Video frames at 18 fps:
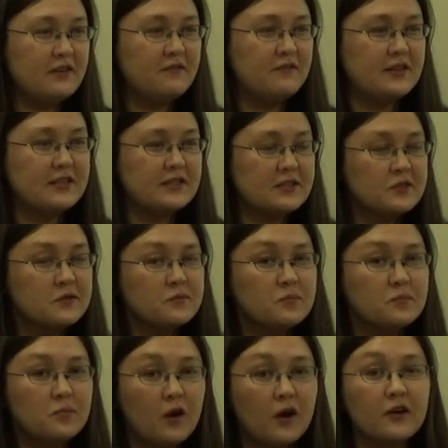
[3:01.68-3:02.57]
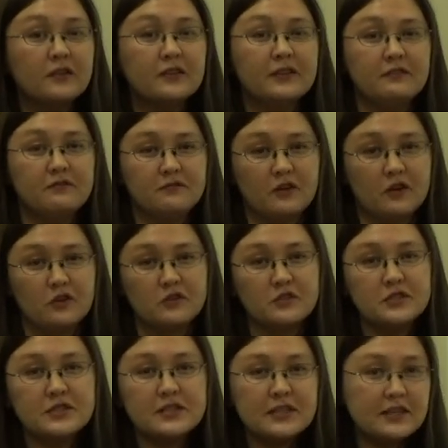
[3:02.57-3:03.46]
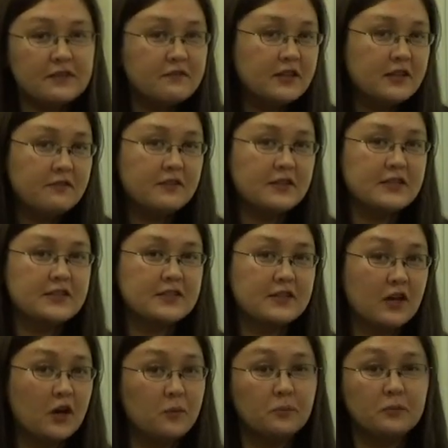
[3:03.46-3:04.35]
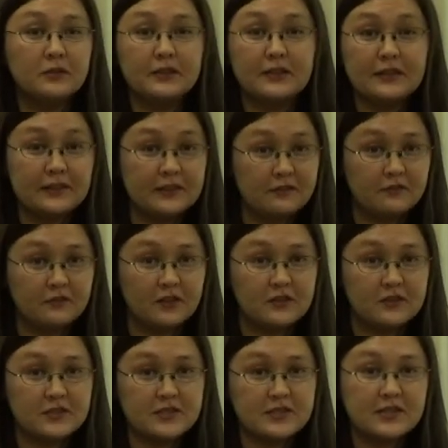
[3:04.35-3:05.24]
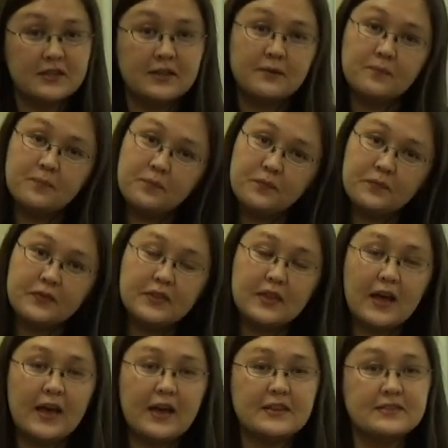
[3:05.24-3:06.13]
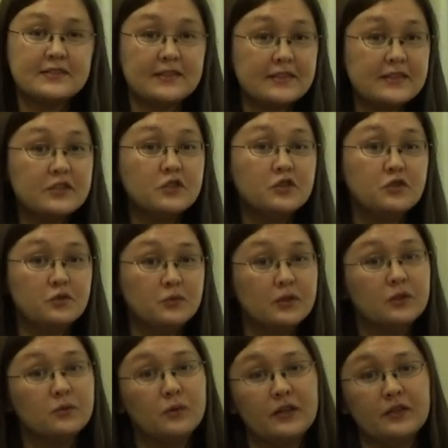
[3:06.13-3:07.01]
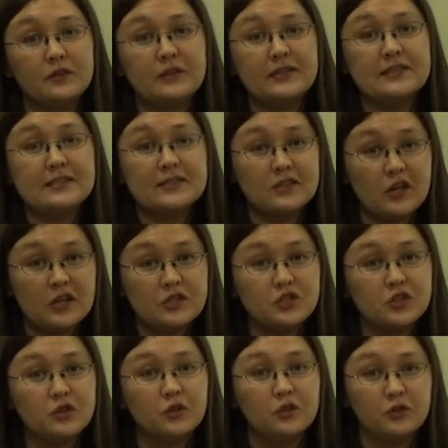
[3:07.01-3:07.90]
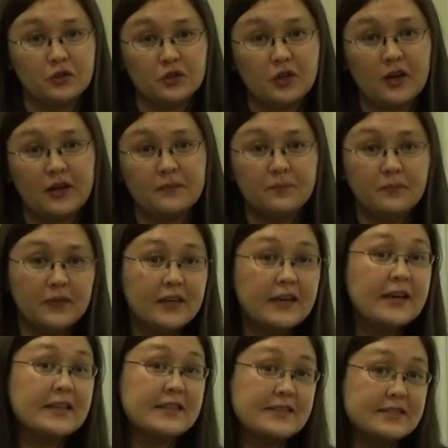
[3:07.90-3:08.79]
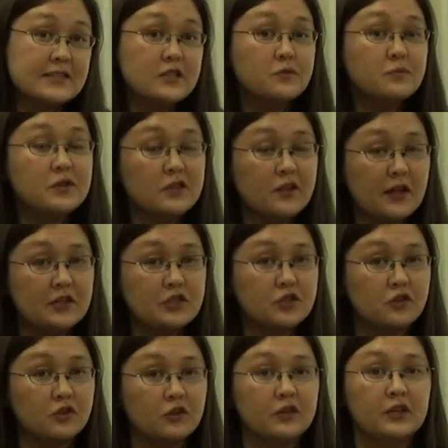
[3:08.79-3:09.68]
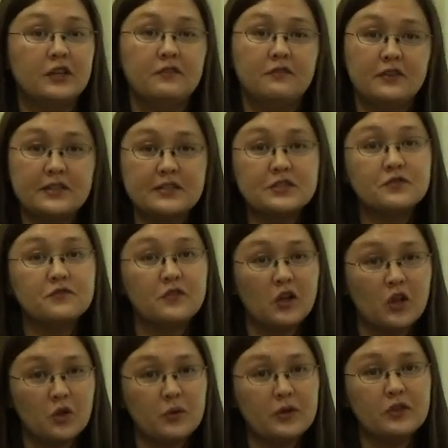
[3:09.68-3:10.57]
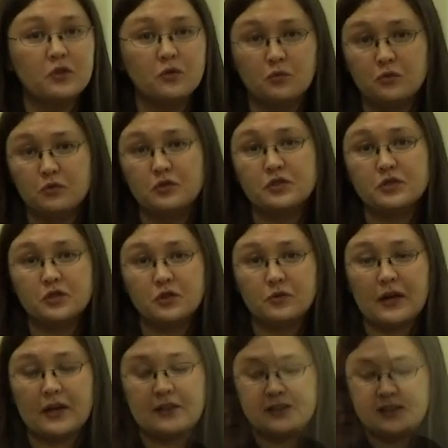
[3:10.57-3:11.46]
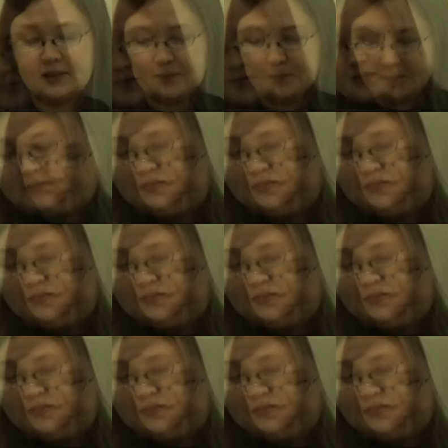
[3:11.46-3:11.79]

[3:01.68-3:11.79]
if it's partly false, even if it's completely false, that has nothing to do with whether it's logical or not. It can still be logical if it is following the rules correctly.